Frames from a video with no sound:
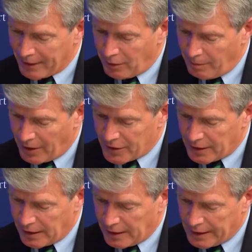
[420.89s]
on
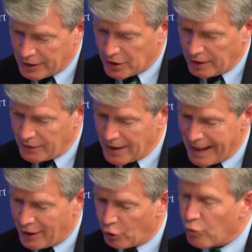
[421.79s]
budget initiatives,
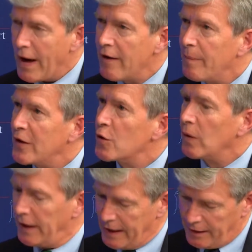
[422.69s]
and an array of
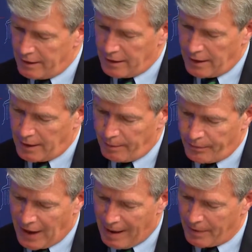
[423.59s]
budget-related
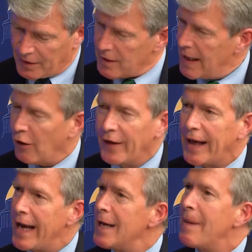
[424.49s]
topics. I don't
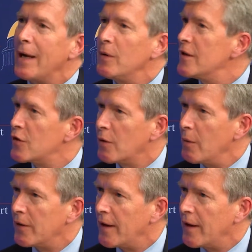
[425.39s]
think anybody would disagree with that.